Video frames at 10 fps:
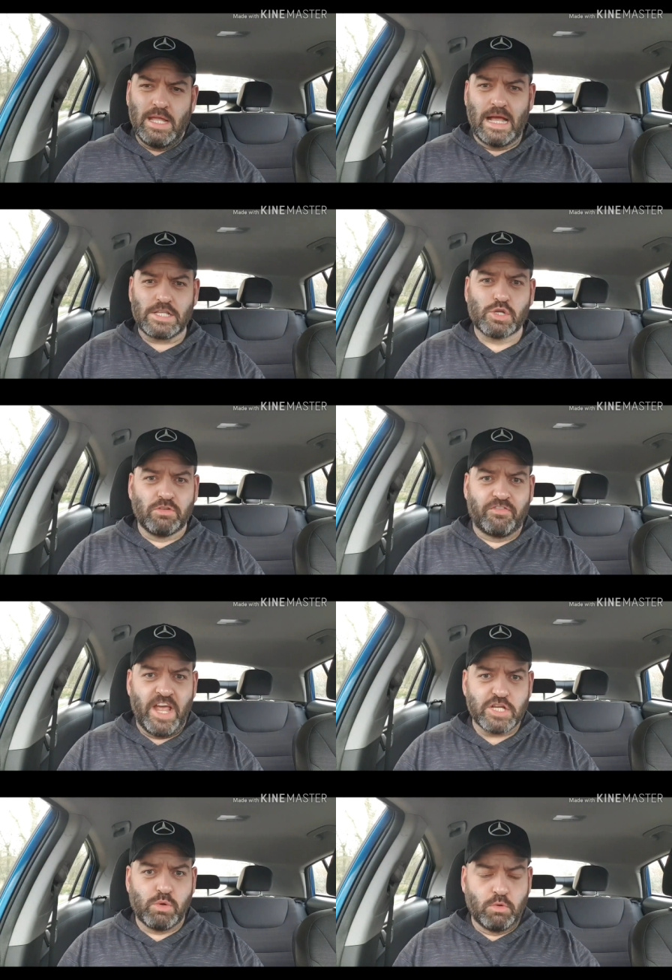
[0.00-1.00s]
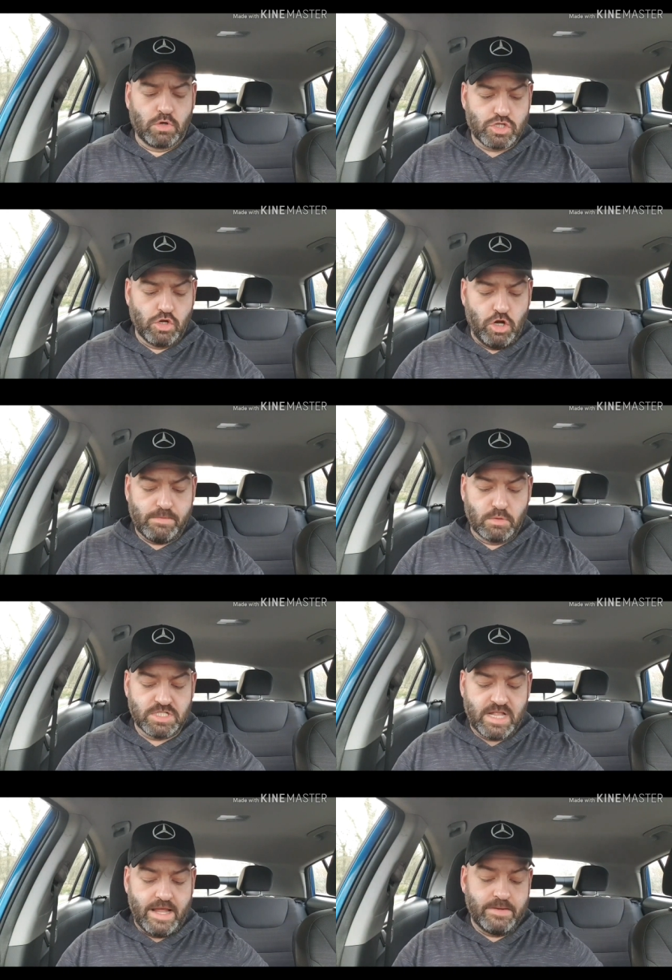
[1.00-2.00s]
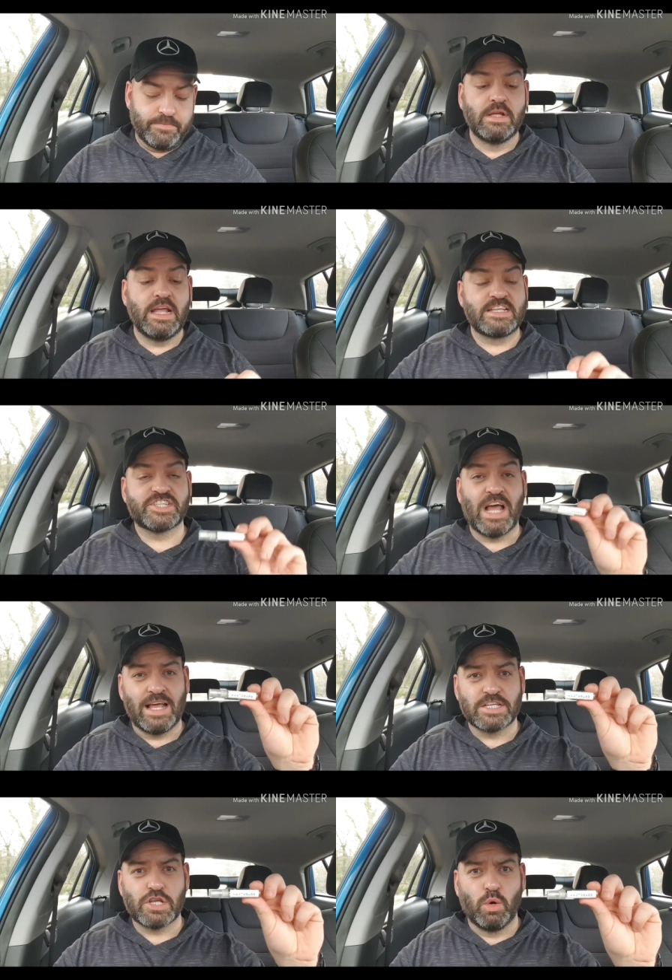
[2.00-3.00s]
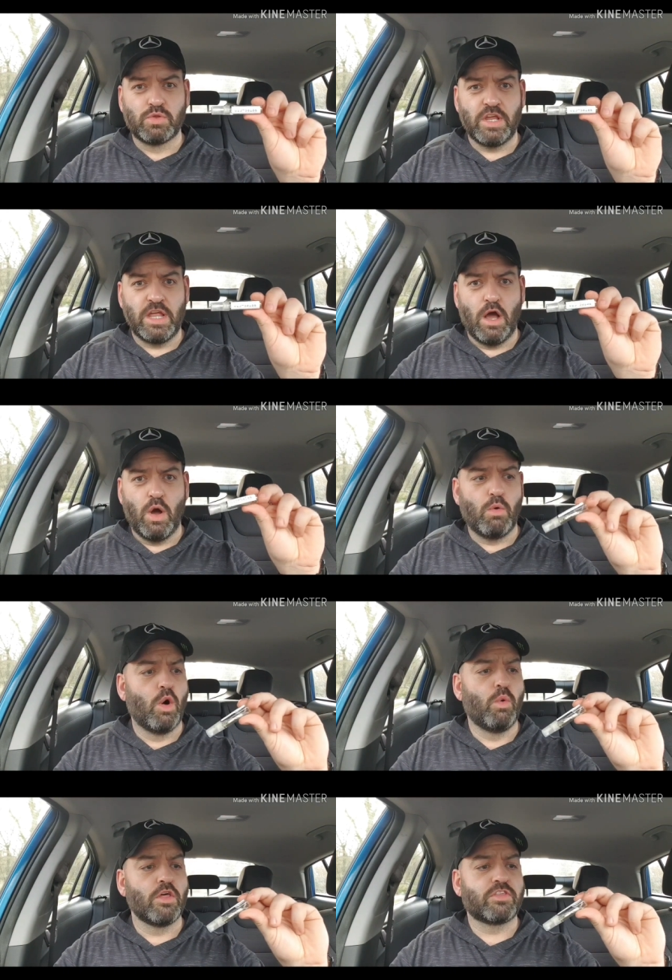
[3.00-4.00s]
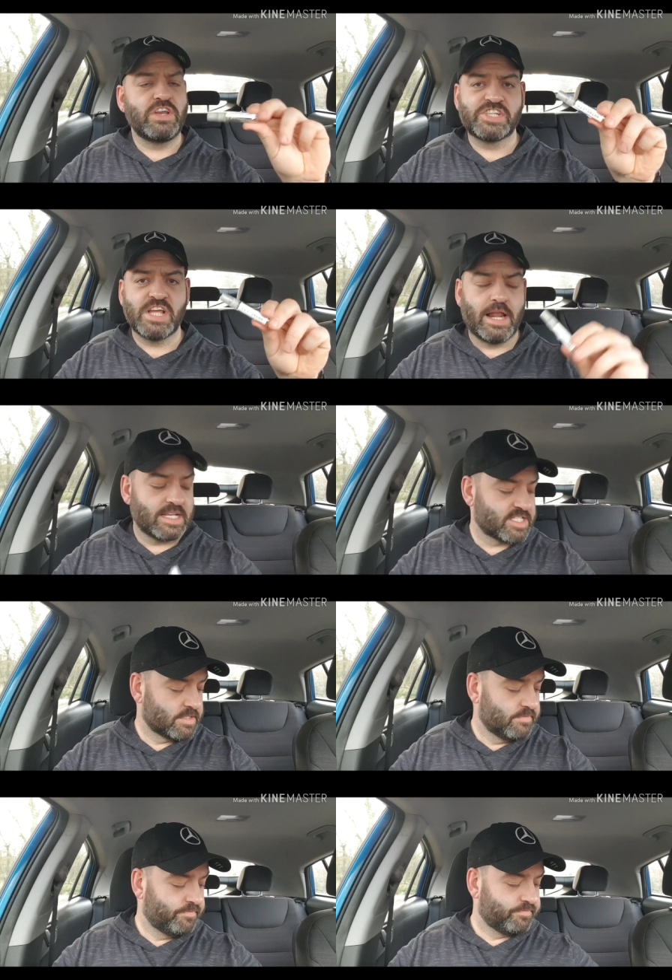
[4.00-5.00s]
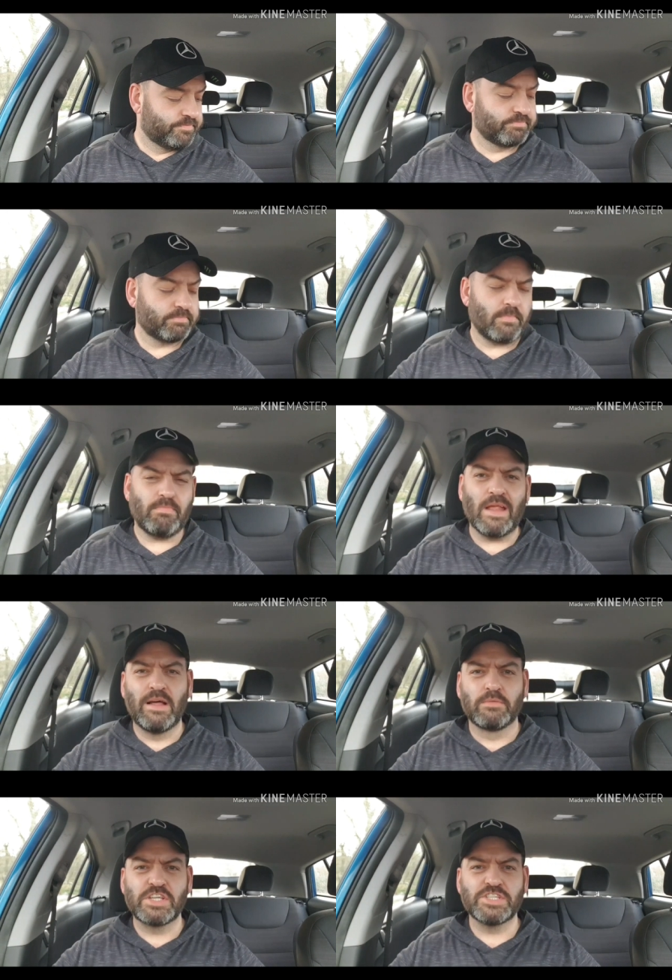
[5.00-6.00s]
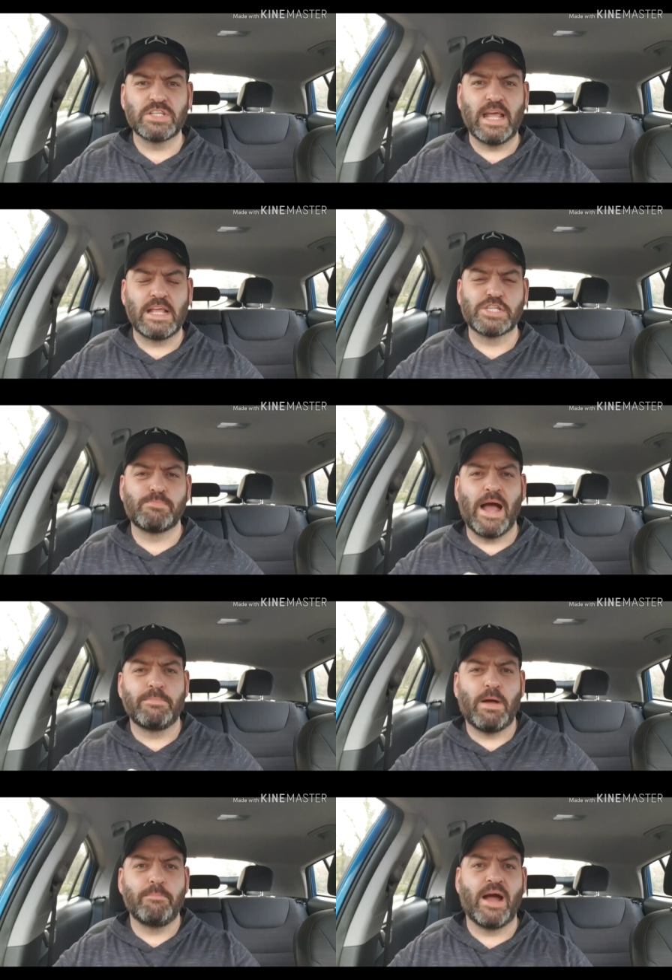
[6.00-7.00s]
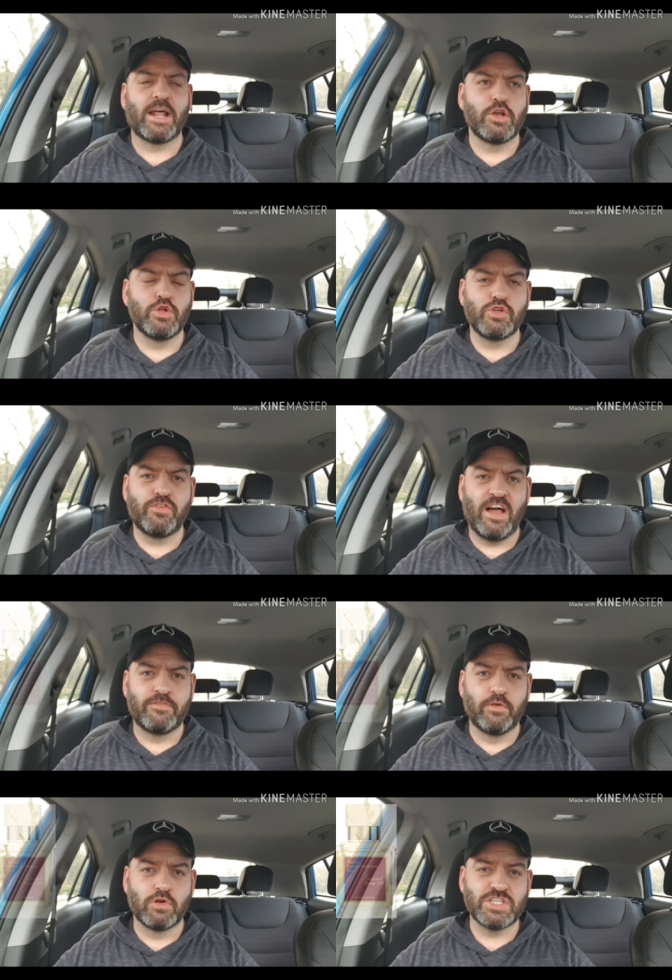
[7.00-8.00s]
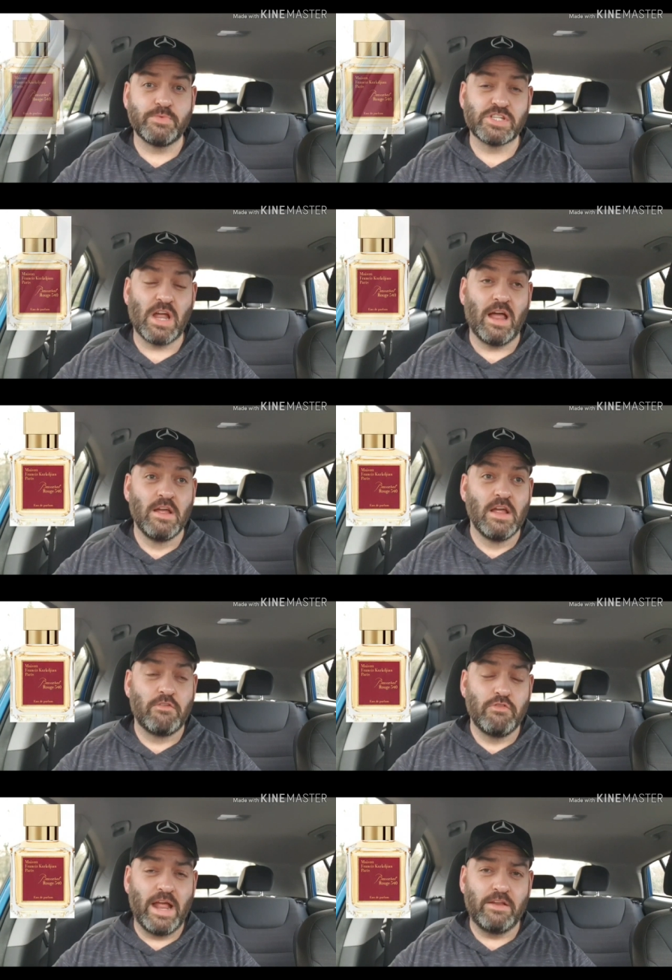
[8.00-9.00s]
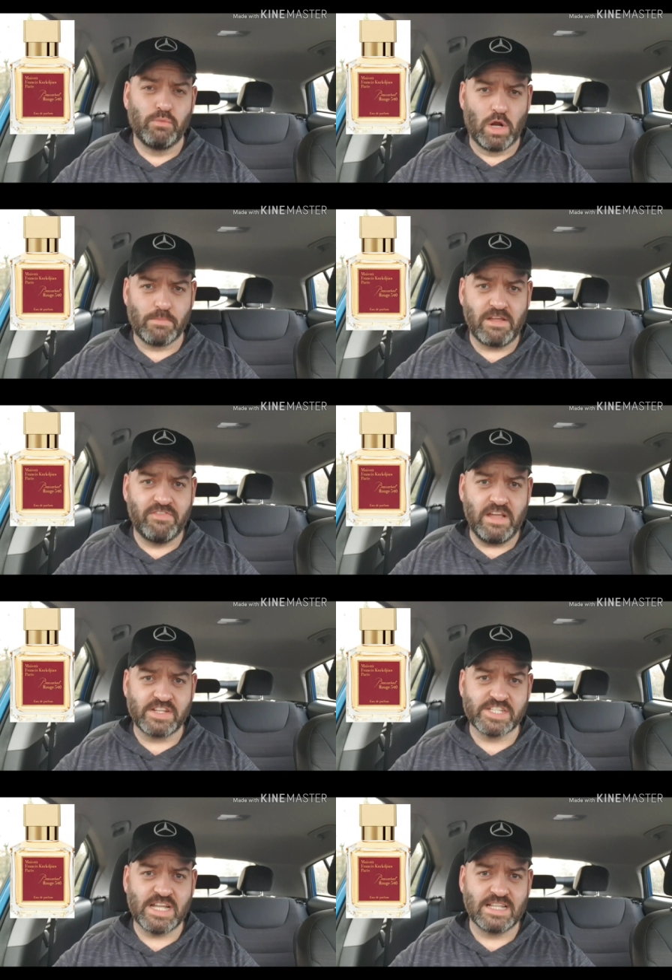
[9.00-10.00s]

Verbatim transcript: Yeah, so the first one I'm going to talk about today is Salas, 013 Salas. Now, this is inspired by Baccarat Rouge 540, which are really one of my favourite